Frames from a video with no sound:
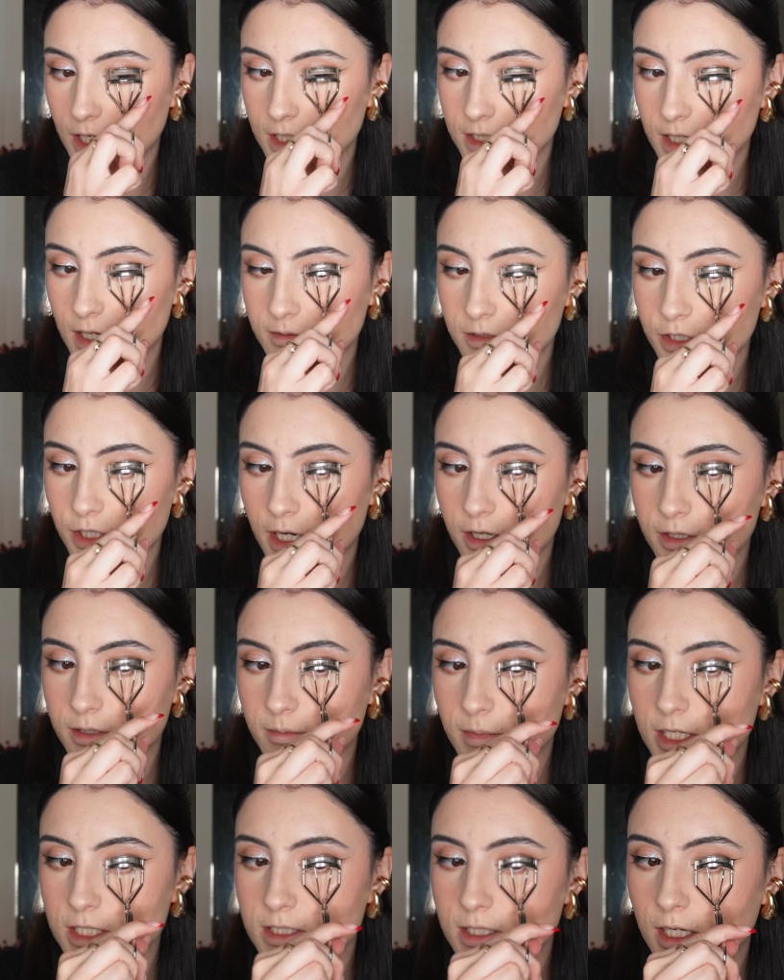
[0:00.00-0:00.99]
right, time to try out the
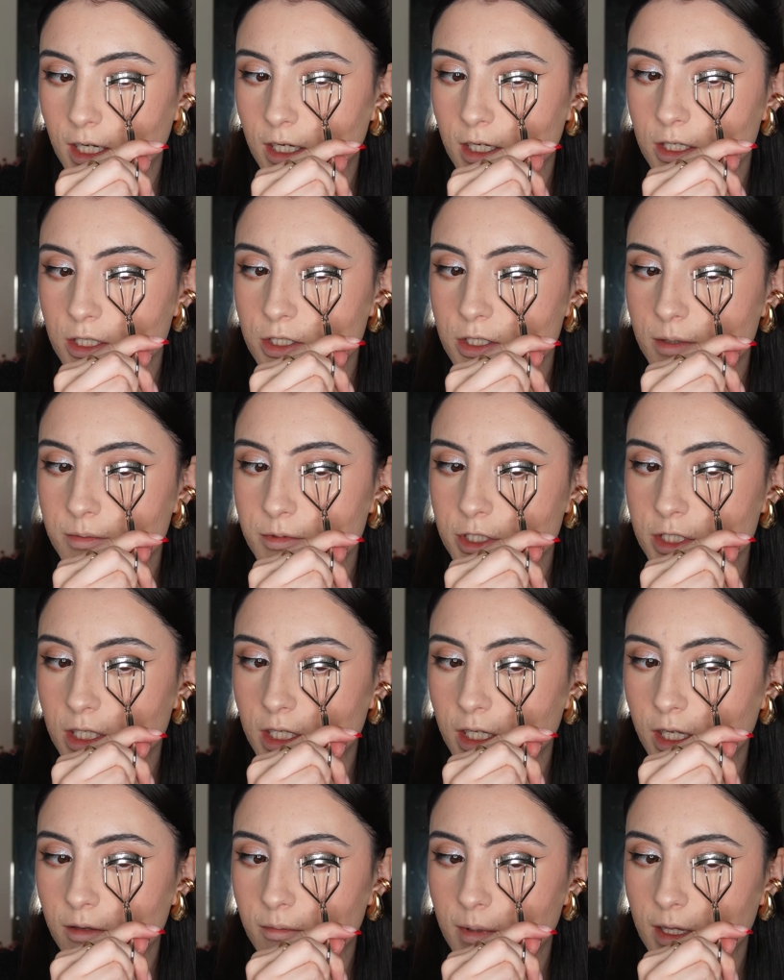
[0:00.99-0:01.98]
mascara. So I'm just
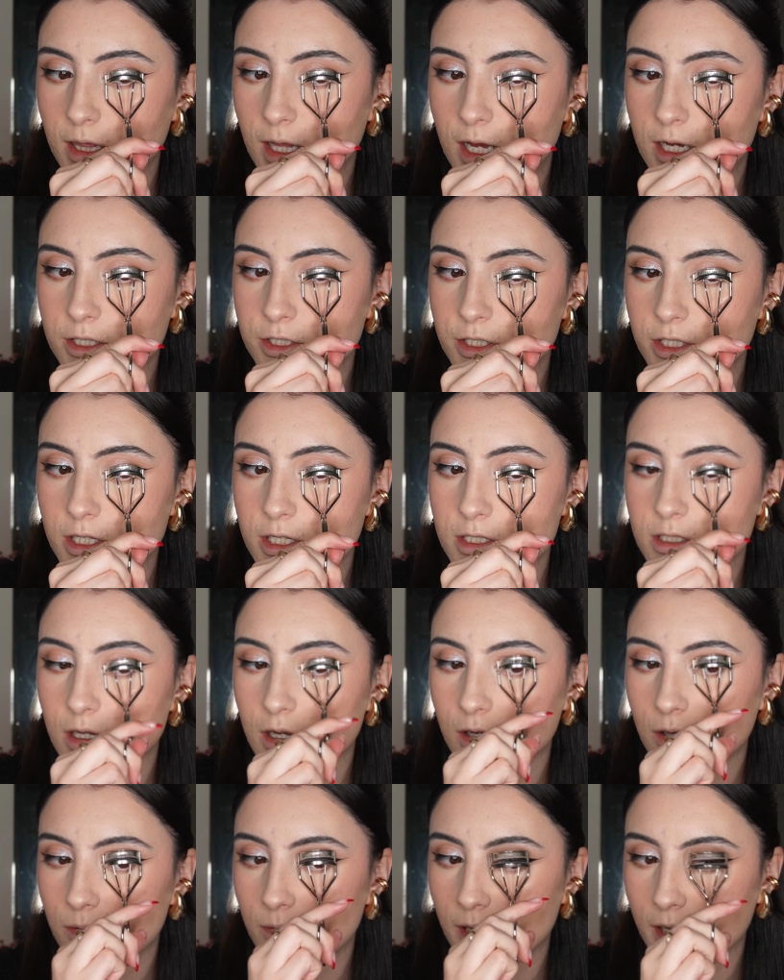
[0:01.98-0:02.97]
gonna give my lashes
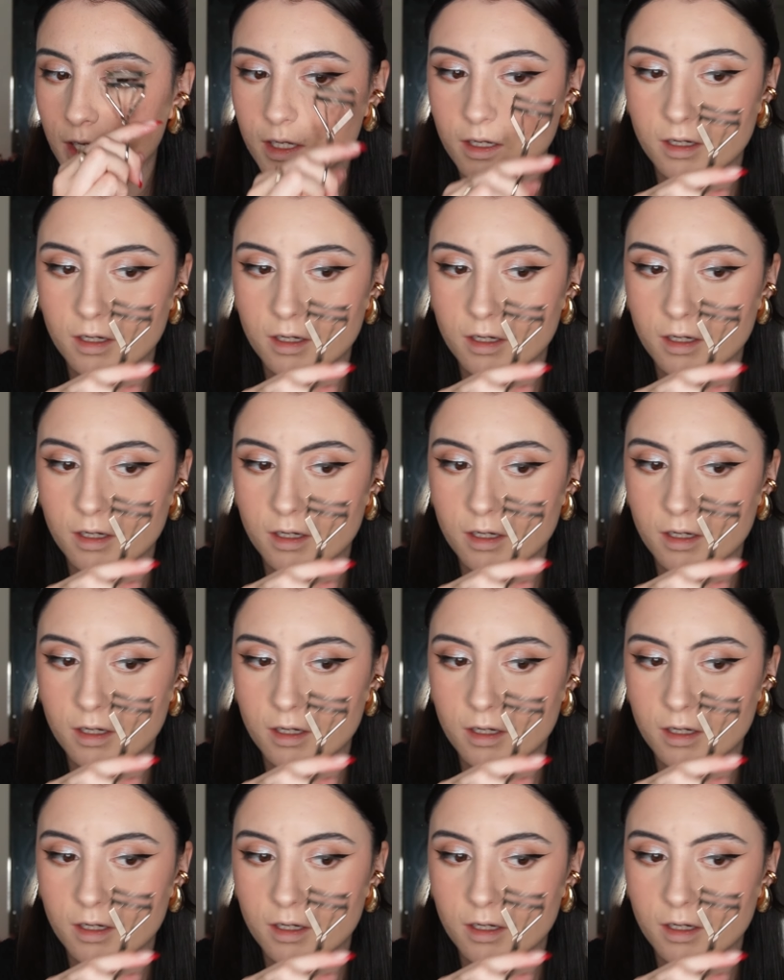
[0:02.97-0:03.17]
a quick